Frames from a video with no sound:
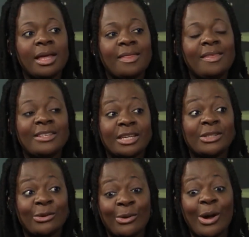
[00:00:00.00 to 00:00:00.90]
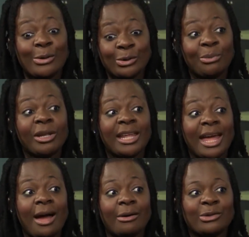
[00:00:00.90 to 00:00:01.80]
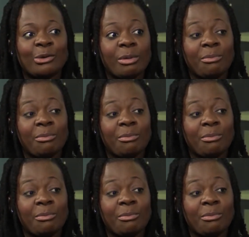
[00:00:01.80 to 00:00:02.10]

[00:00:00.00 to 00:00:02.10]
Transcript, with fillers: they just don't know how to bring it out so mm -hmm. we mm-hmm.